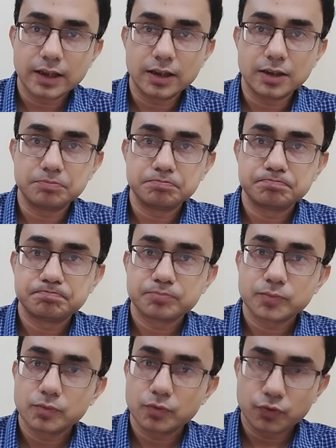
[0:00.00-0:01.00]

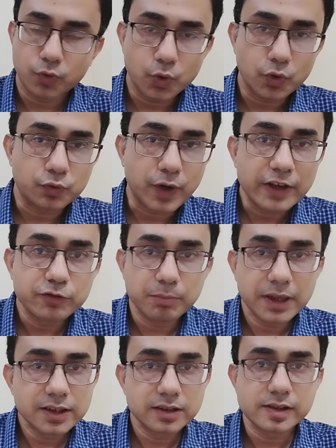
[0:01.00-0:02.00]
four or five
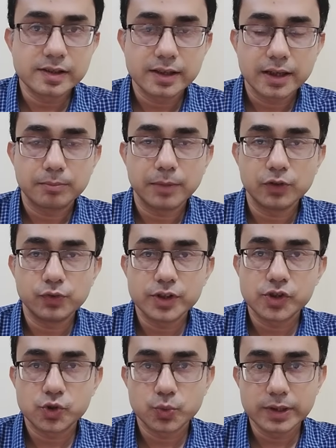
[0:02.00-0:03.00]
methods by
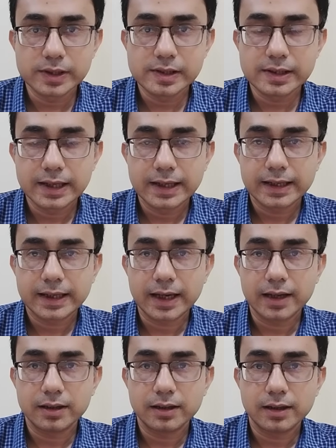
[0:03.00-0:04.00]
which students
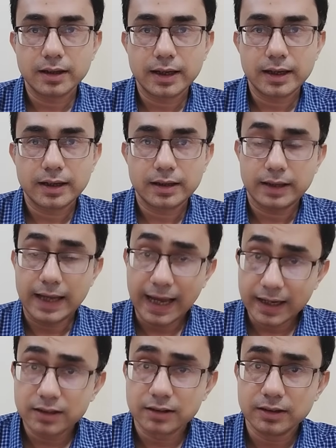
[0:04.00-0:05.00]
can
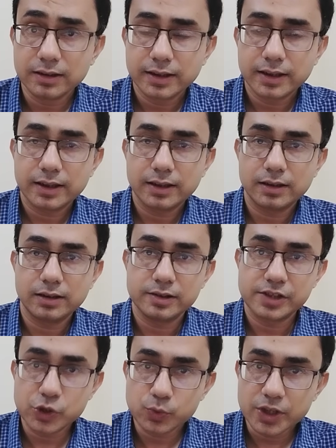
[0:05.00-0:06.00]
handle
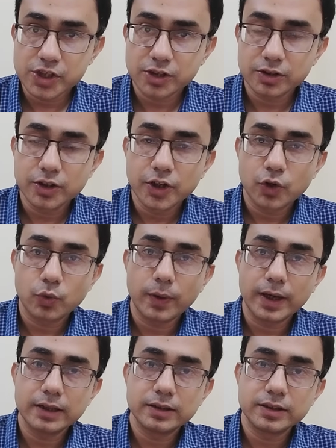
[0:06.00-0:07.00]
a situation
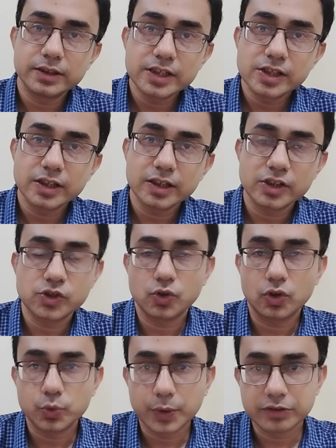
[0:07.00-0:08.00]
where the teaching is
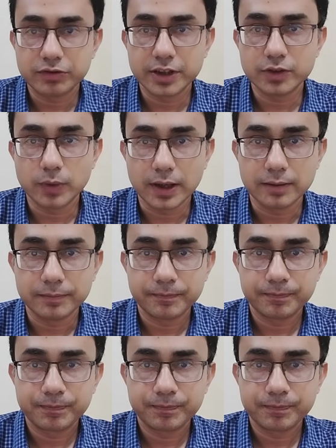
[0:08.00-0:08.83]
not going very well.